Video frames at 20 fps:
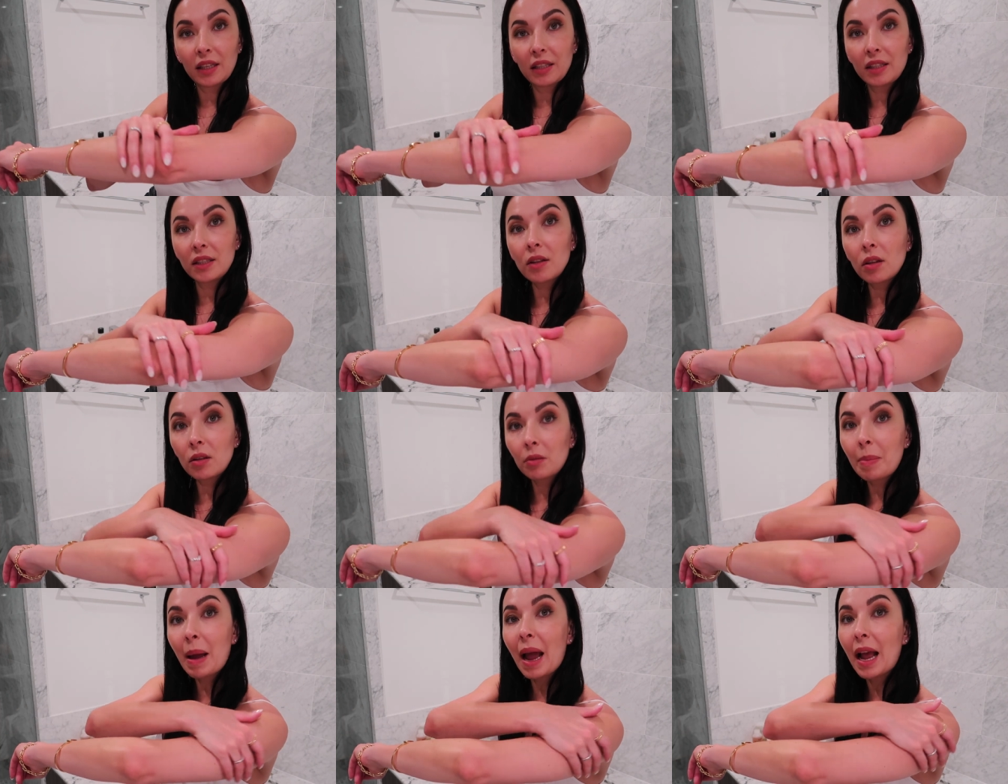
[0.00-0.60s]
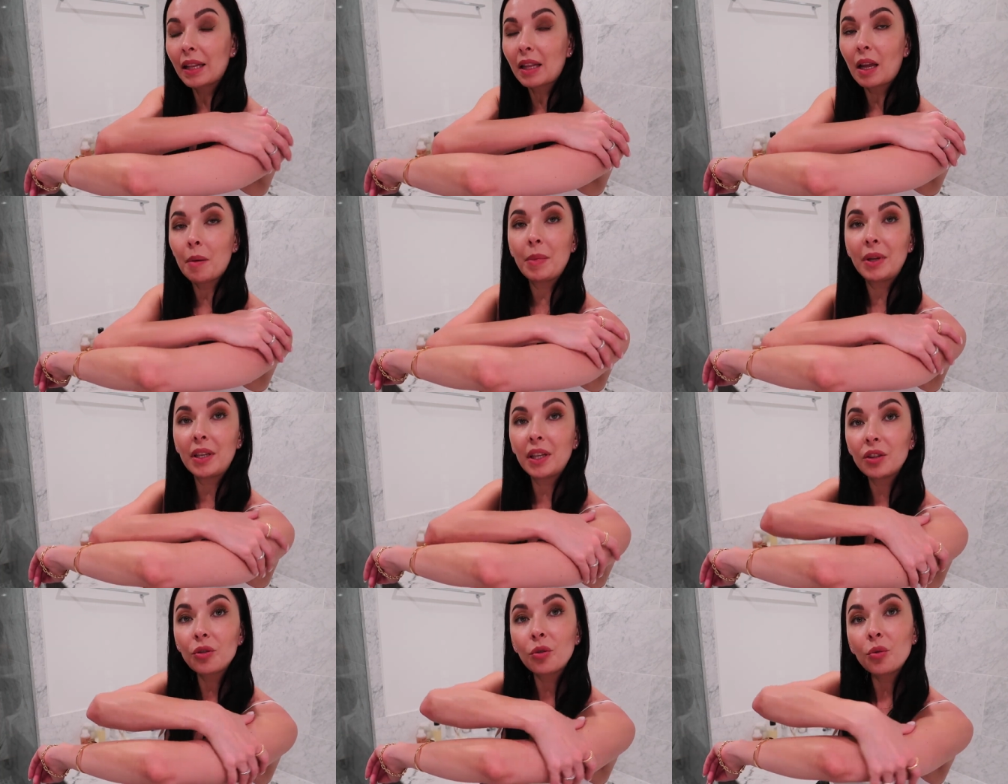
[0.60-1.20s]
It's not bad, I
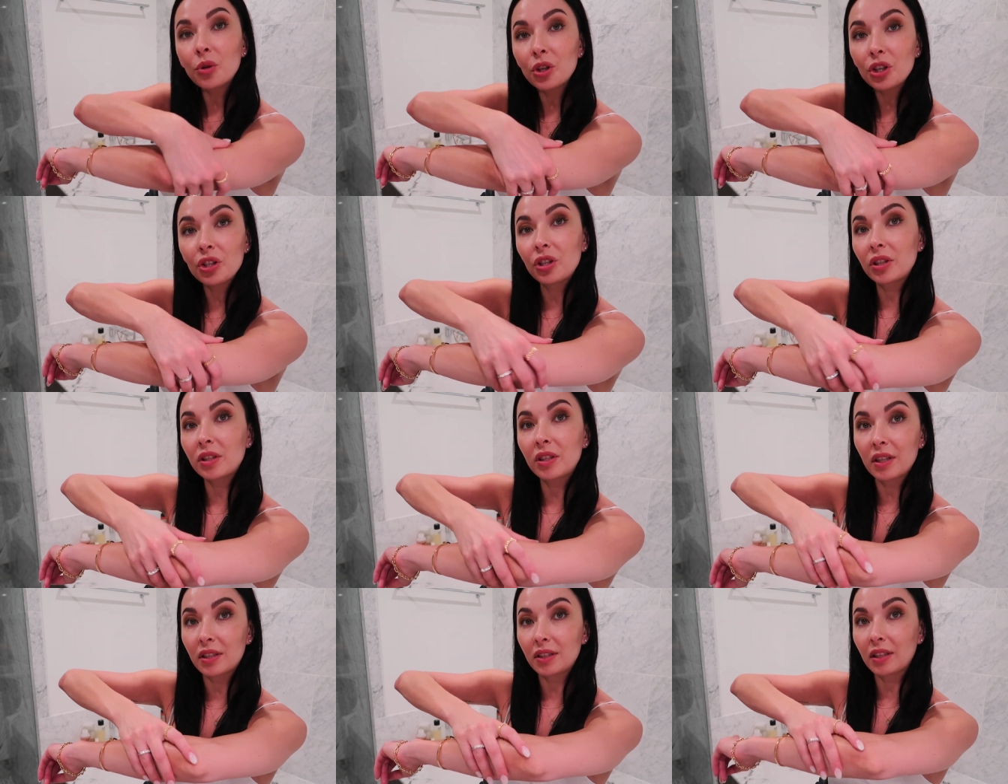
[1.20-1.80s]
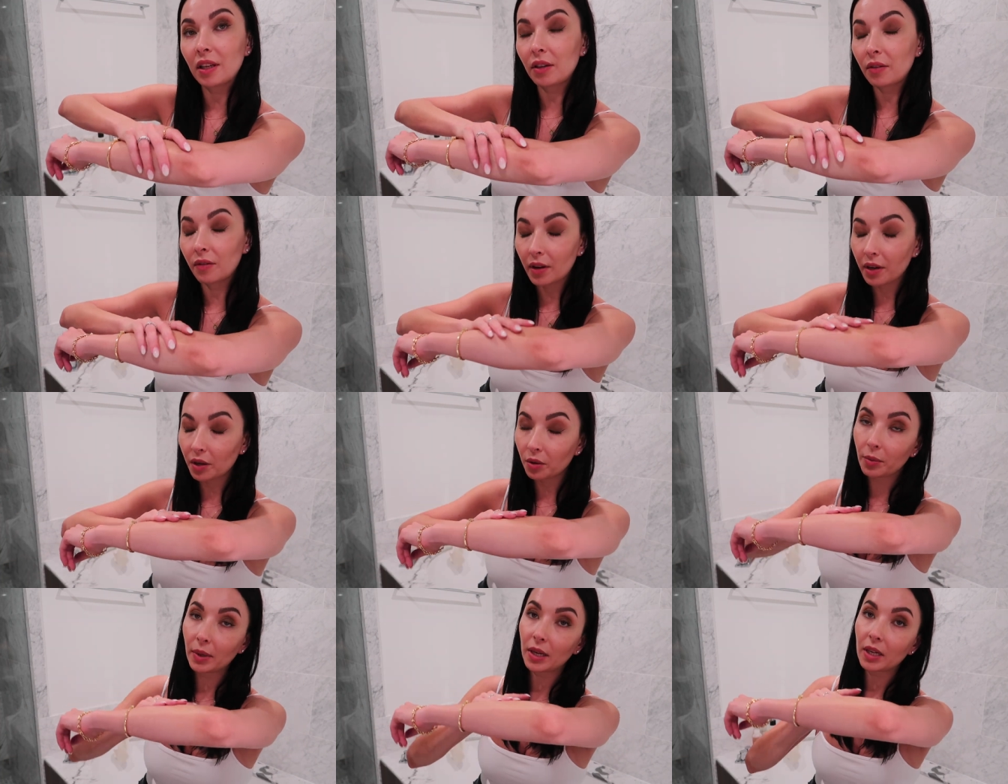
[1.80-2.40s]
mean it nourishes the skin
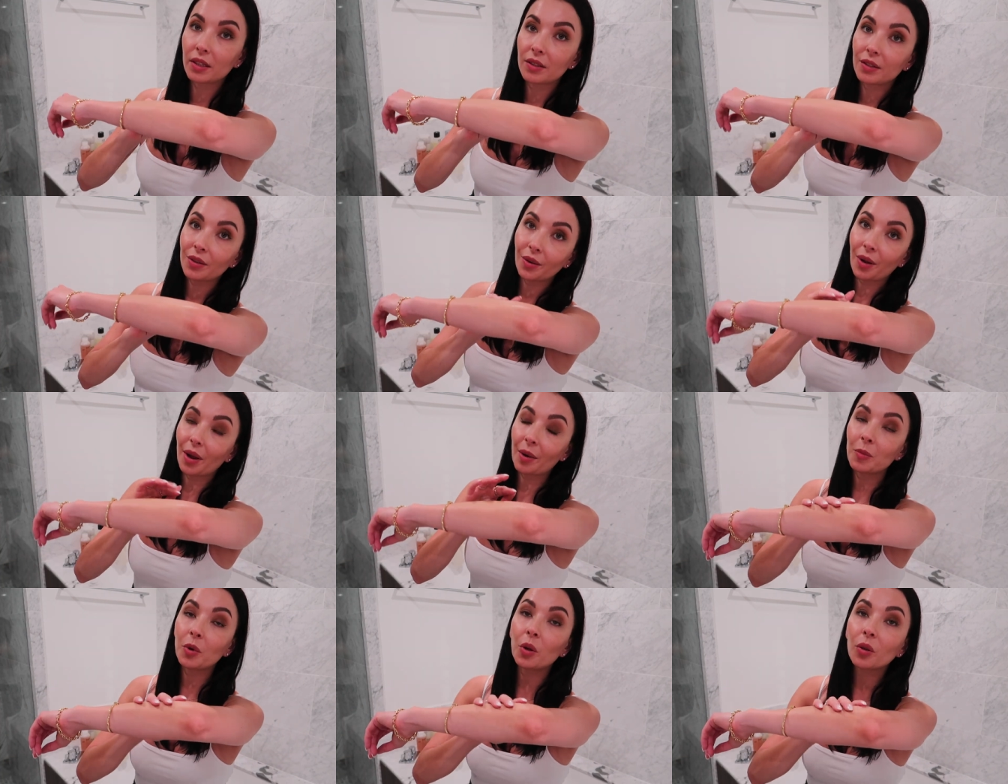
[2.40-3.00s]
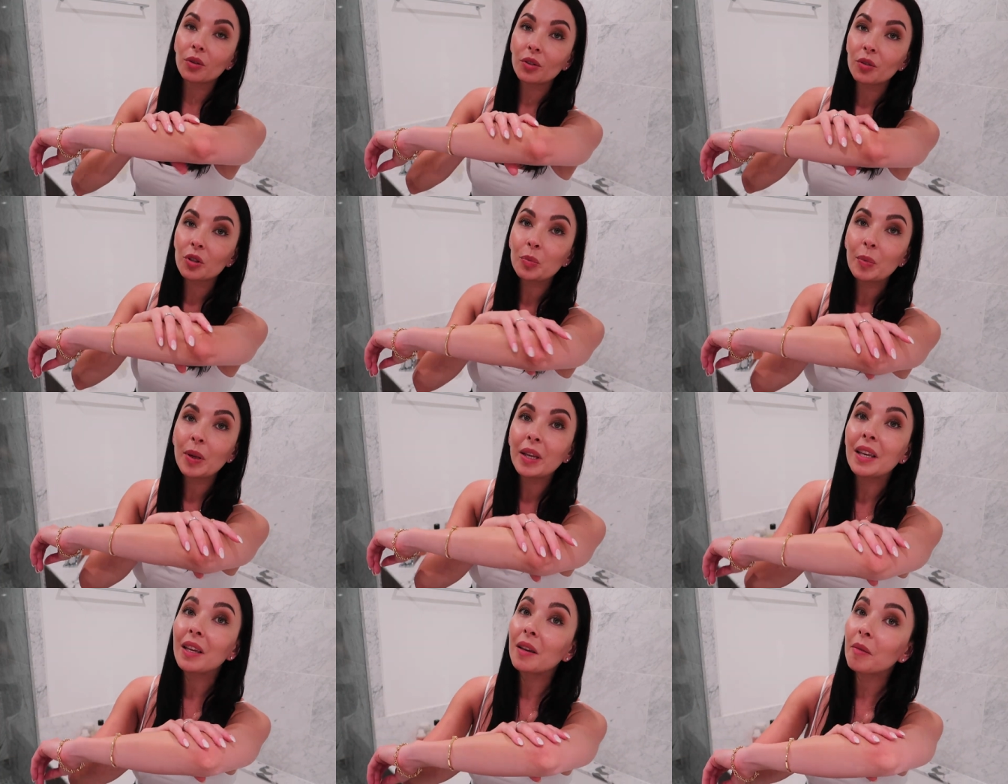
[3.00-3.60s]
very well, so I'm not
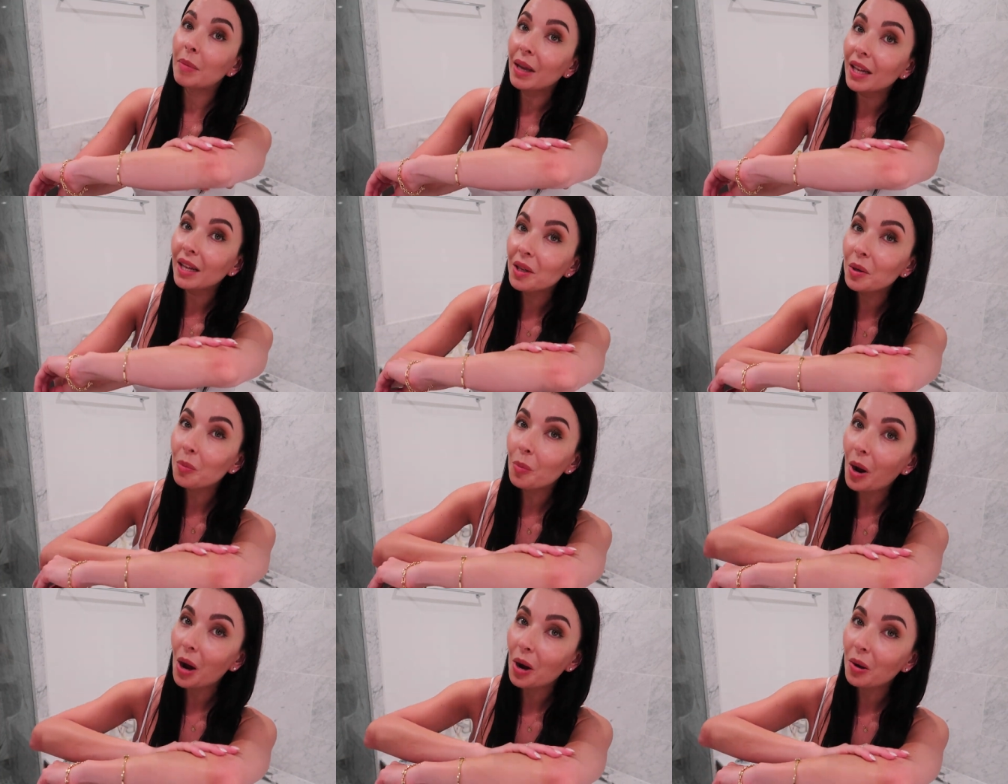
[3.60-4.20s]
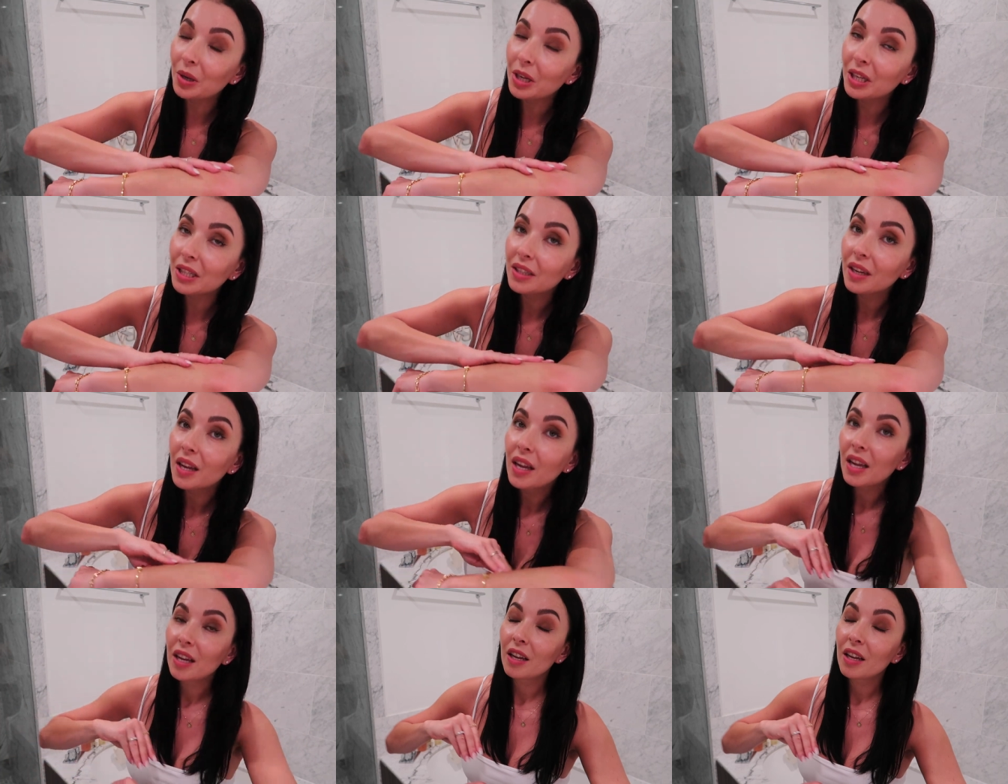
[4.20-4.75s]
speaking badly about it.